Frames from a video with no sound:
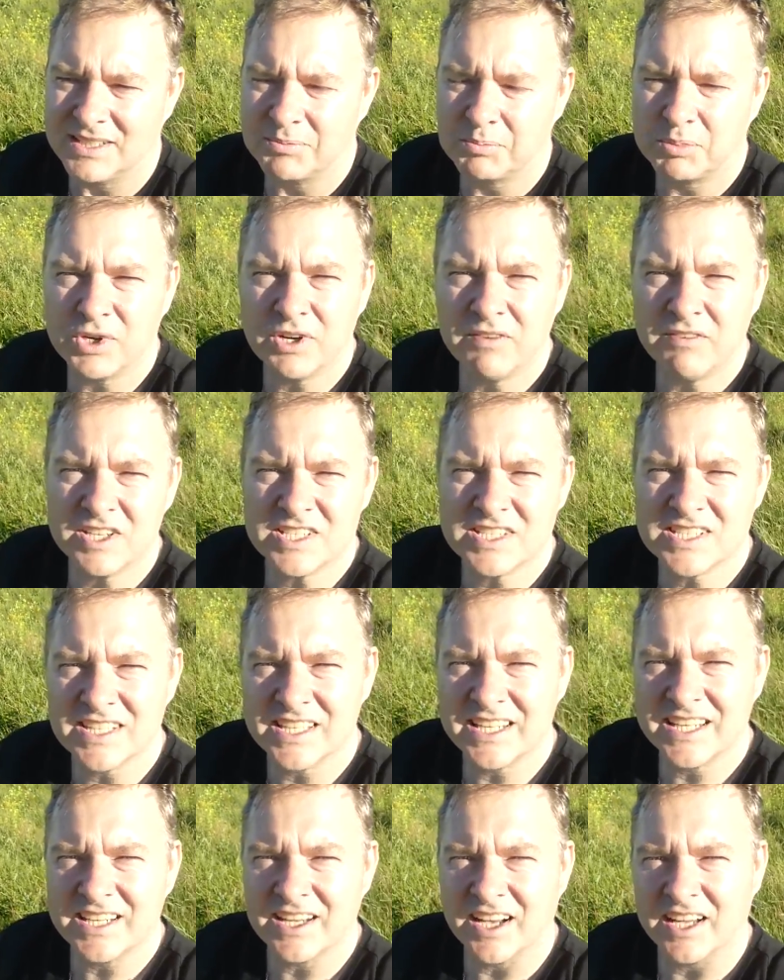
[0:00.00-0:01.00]

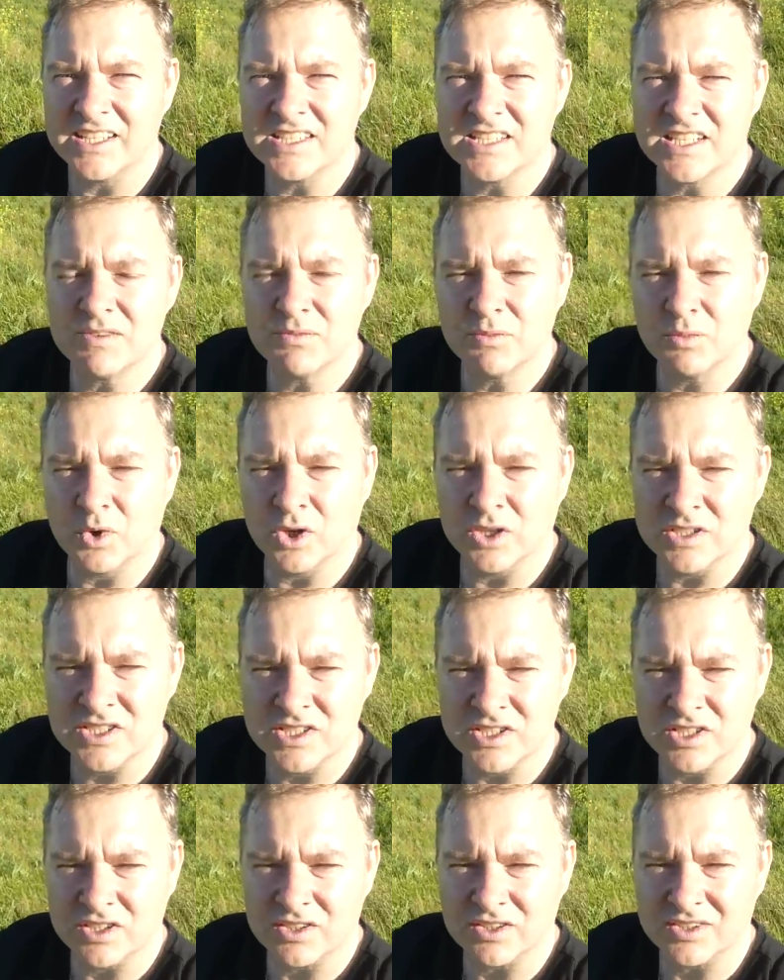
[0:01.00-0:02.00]
previously I didn't want
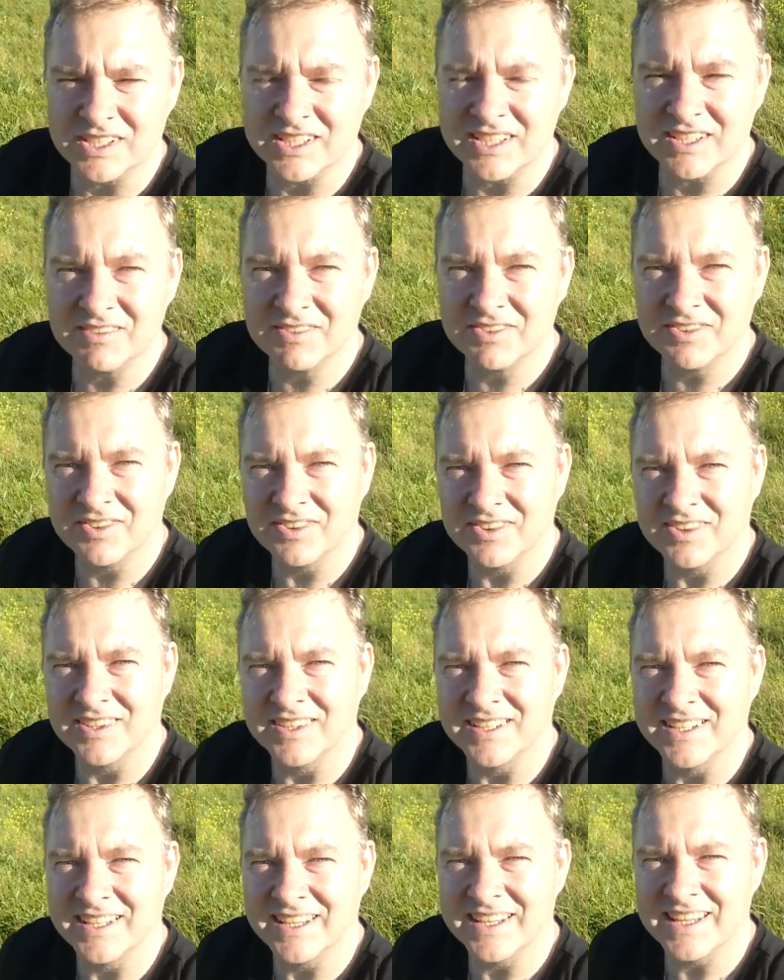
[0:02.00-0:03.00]
to give
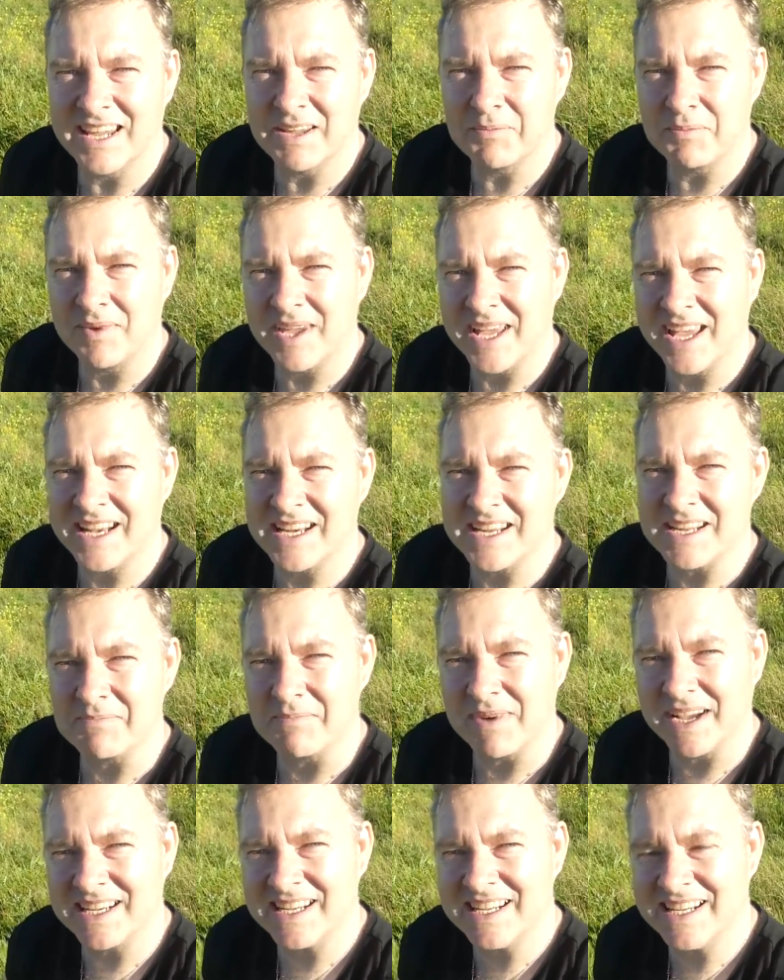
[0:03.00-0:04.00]
them any
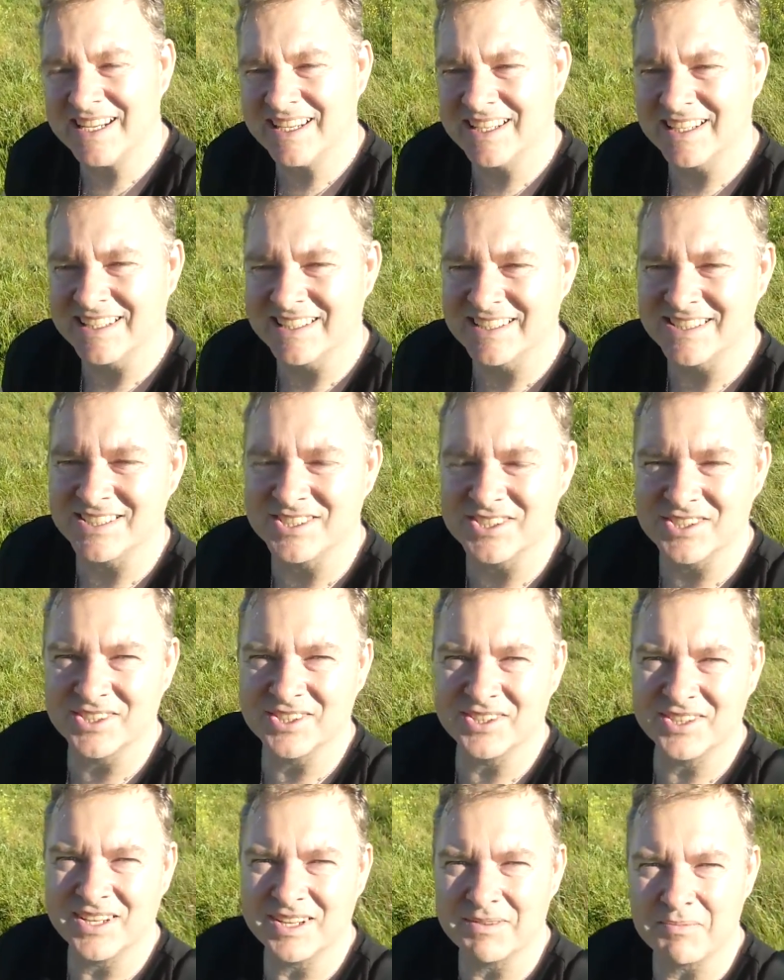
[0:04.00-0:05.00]
money to
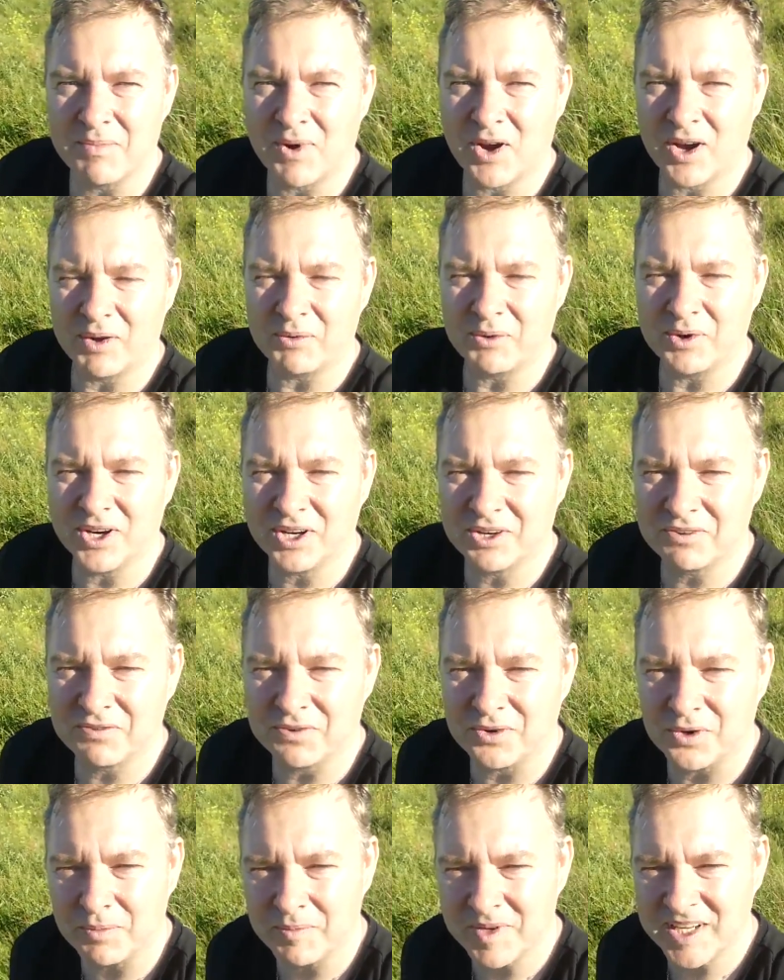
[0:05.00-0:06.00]
do my work
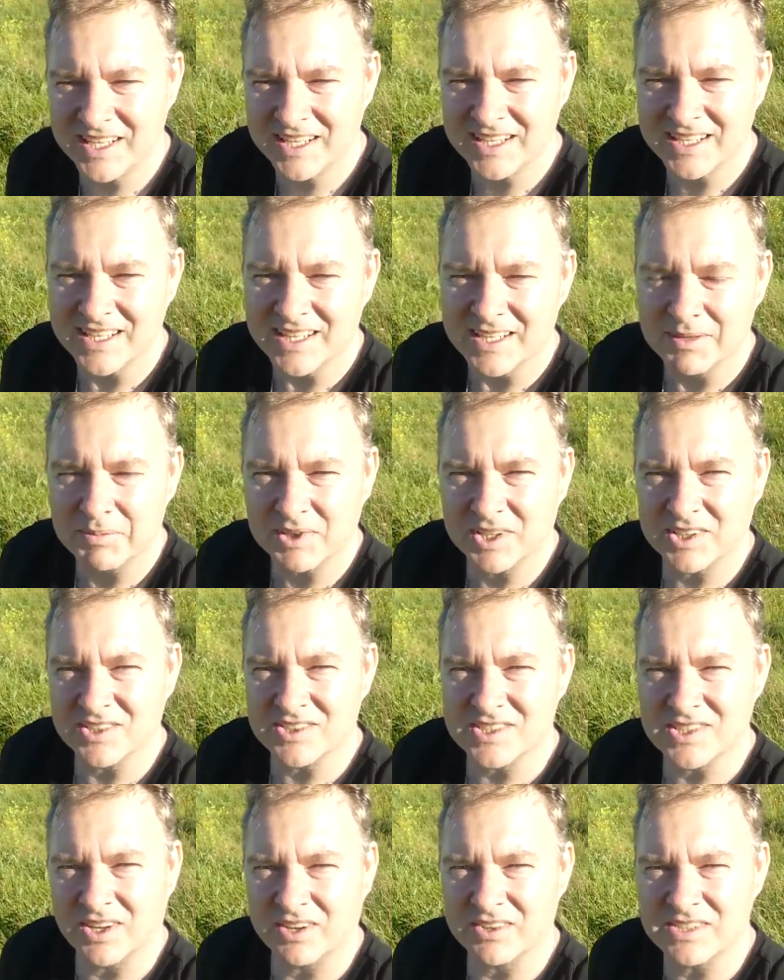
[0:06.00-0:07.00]
for me
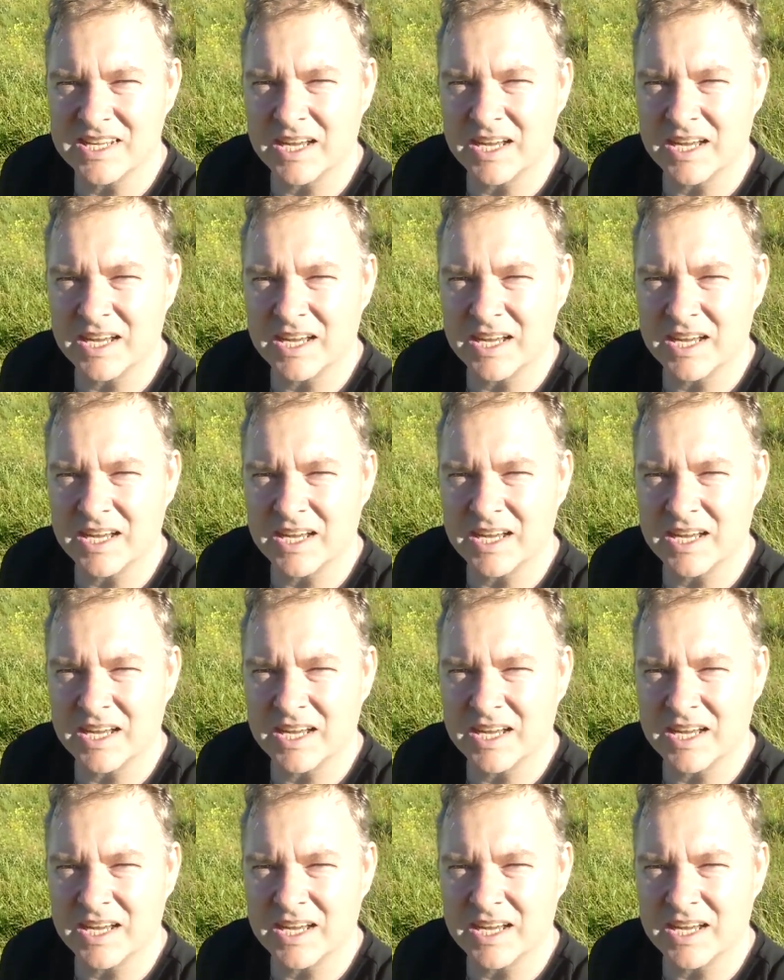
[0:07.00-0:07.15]
because I was